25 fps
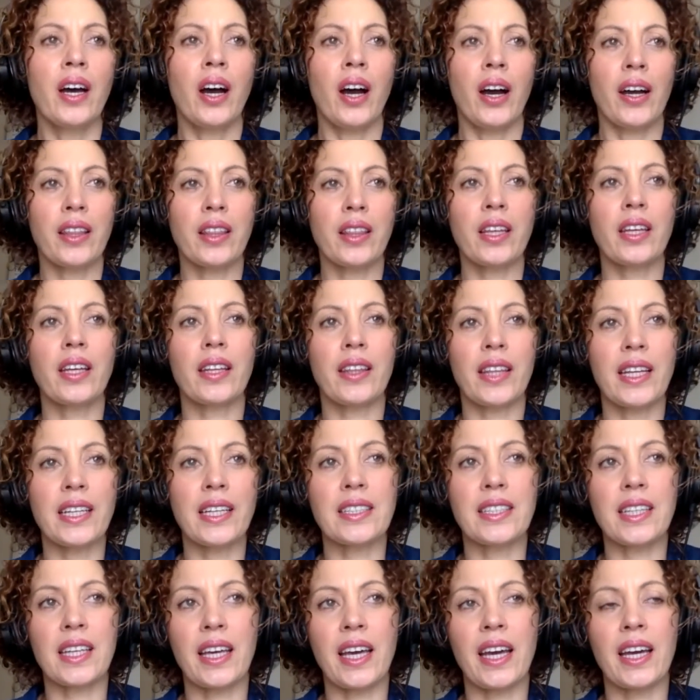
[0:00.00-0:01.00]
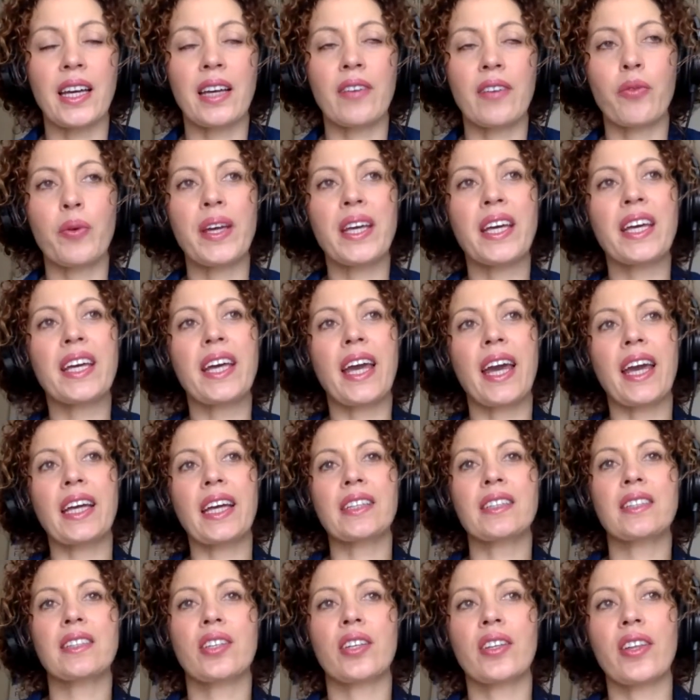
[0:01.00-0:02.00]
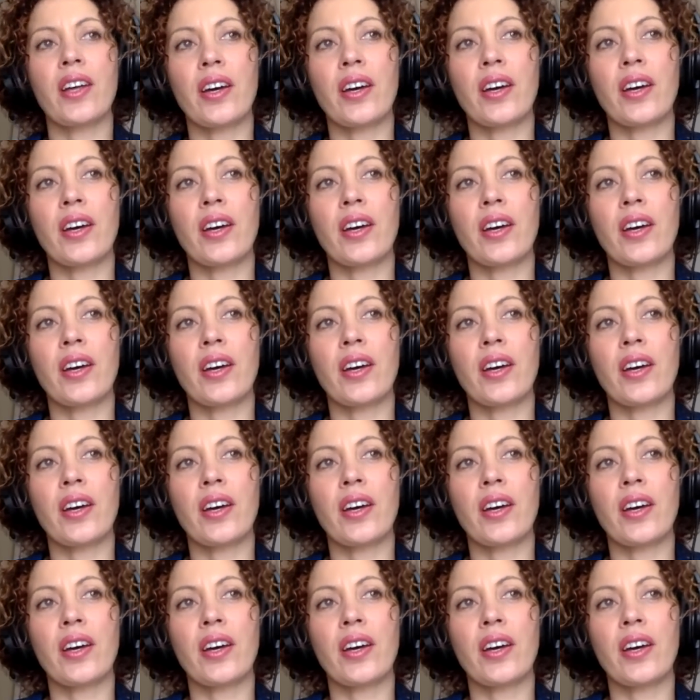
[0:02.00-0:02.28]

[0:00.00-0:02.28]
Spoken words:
I think that's the case. If we can get into the,